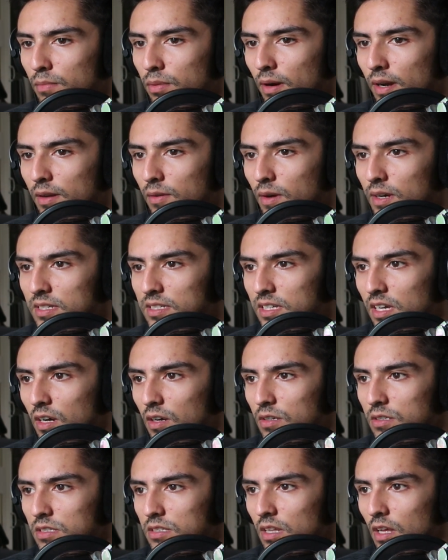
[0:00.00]
Playing West
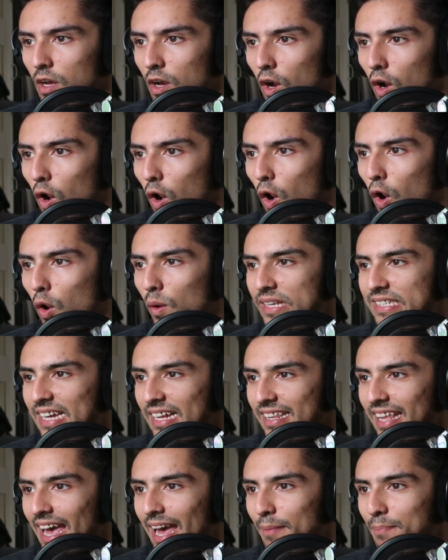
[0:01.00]
Coast. Ooh, he's
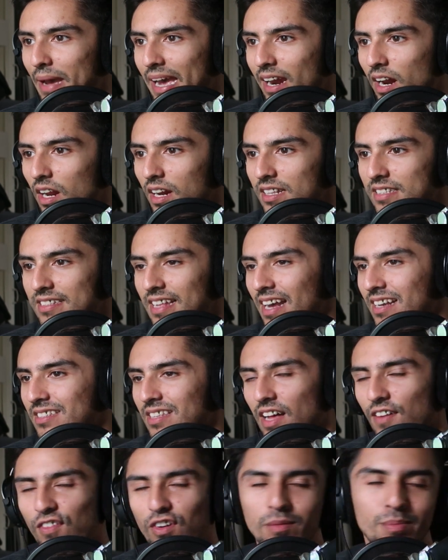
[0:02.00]
got the headband on. It's
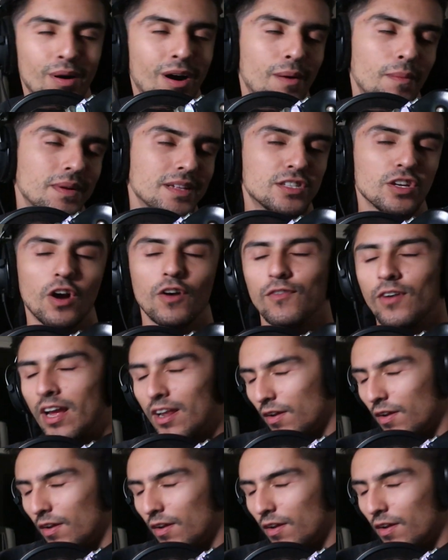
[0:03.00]
next level, bum. It's over.